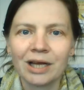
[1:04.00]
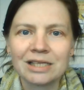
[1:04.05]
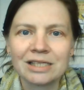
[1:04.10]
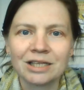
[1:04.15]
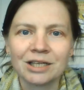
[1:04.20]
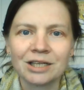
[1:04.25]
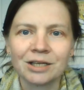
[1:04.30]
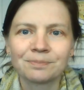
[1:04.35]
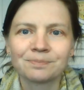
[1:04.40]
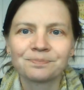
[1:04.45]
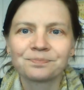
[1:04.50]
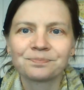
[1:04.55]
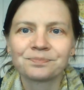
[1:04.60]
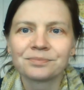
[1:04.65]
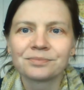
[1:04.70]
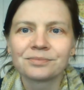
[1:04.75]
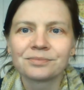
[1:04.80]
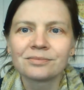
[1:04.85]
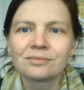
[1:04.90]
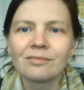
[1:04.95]
in it.
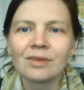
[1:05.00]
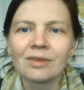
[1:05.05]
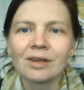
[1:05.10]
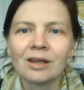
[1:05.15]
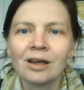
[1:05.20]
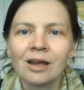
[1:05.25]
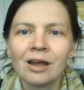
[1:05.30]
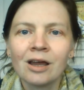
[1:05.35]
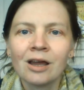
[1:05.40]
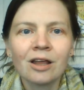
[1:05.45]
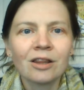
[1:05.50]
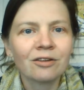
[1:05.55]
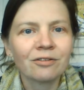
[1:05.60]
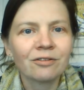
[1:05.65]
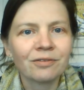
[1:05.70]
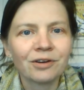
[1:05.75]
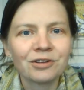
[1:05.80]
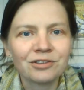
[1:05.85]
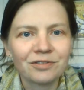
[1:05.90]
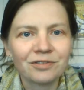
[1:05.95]
The
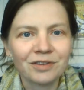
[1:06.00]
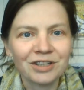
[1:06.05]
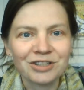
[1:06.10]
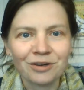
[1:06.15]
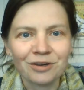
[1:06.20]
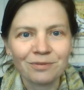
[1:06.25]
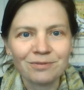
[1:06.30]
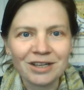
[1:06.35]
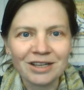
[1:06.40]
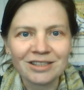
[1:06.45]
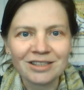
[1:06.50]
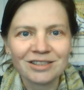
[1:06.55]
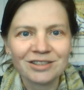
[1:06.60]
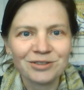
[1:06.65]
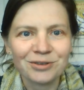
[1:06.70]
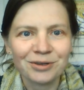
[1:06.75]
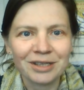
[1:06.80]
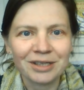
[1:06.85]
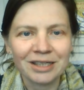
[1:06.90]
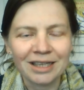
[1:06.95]
first finished object has
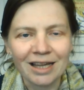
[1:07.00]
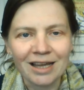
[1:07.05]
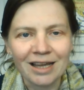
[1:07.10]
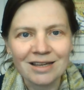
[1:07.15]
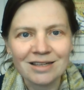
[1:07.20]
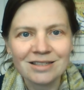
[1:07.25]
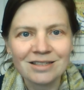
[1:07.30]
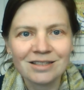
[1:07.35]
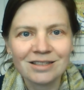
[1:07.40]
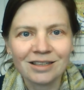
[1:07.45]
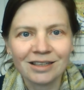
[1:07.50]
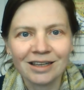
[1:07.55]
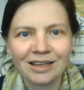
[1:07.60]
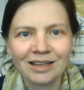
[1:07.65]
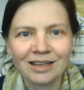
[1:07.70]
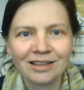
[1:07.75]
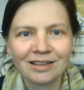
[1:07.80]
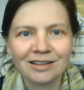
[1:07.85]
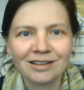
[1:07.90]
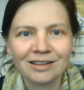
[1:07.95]
already landed
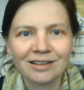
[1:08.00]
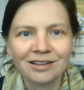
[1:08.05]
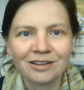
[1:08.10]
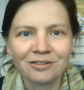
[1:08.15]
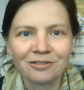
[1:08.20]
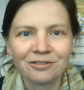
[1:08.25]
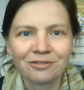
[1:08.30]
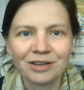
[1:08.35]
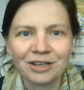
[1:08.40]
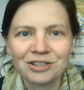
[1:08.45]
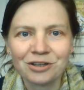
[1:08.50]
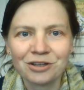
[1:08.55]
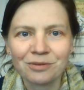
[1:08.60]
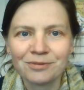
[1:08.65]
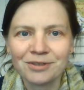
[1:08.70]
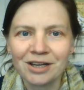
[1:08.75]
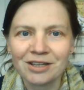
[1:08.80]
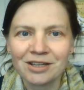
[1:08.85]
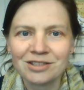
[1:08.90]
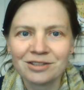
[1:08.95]
in the finished
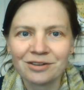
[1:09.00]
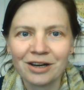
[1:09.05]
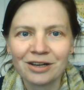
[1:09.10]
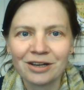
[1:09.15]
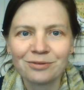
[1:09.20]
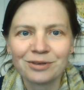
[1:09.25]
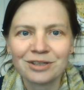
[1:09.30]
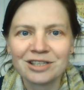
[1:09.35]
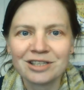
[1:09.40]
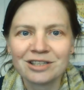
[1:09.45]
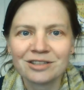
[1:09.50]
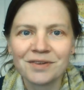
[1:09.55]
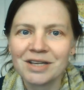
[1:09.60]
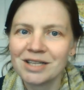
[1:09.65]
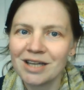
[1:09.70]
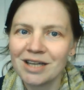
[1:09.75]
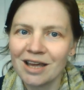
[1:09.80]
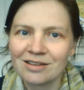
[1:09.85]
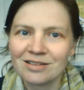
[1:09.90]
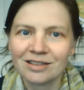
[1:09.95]
objects thread, which is
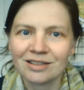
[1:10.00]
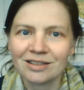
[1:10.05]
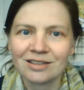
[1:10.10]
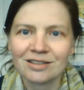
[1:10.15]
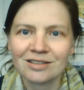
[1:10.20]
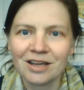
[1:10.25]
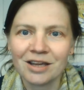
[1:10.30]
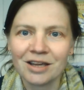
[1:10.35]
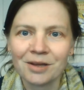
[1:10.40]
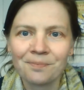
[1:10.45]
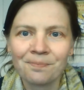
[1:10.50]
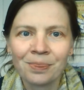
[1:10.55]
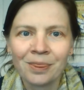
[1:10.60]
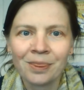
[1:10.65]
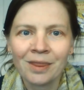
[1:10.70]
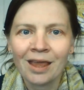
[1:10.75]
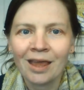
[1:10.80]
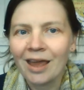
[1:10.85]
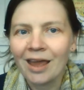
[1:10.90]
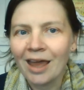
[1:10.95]
fantastic to see,
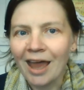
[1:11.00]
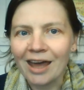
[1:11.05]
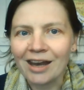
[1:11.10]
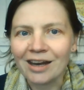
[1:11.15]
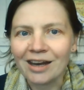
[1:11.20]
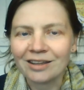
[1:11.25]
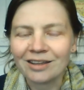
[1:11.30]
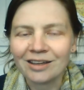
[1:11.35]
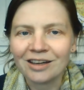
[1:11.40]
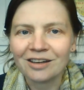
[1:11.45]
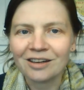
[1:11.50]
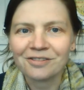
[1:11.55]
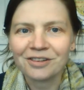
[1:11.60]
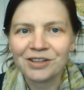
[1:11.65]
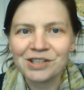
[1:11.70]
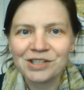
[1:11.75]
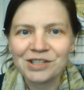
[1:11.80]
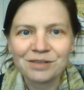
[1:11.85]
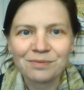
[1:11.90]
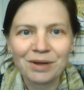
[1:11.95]
and I think I forgot
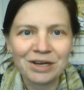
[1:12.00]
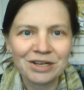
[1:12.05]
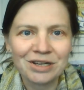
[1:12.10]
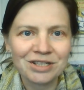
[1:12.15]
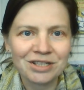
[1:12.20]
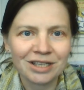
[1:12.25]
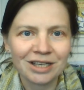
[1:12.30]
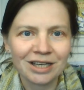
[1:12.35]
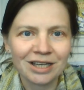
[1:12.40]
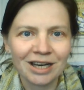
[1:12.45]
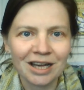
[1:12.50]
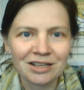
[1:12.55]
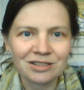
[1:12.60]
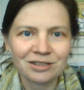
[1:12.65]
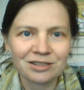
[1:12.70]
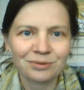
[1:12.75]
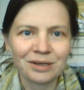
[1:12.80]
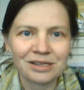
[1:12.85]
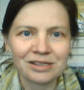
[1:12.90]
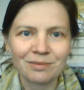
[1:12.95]
to mention in last
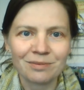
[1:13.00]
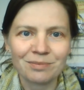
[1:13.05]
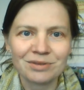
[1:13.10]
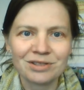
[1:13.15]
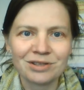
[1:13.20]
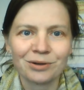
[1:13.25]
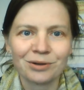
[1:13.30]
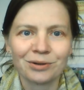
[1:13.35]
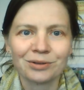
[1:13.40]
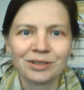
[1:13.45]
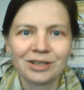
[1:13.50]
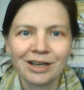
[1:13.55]
week's episode